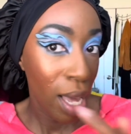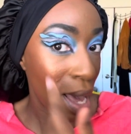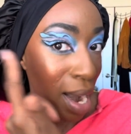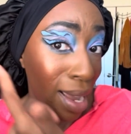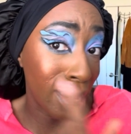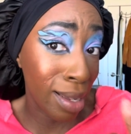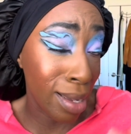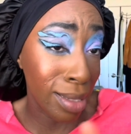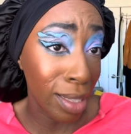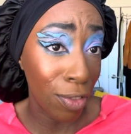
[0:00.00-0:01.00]
and I can
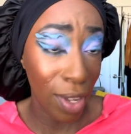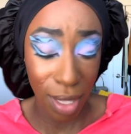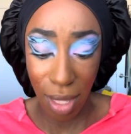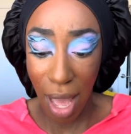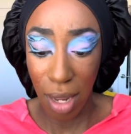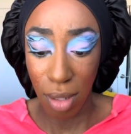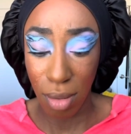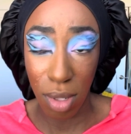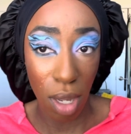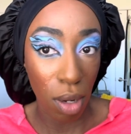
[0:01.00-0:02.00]
easily fix that.
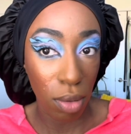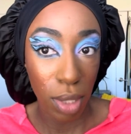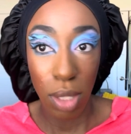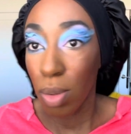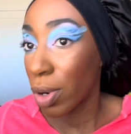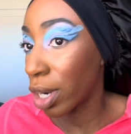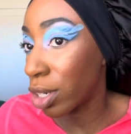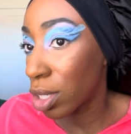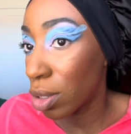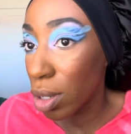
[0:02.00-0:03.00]
So that's what we're gonna
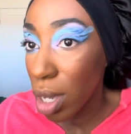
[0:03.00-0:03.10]
do.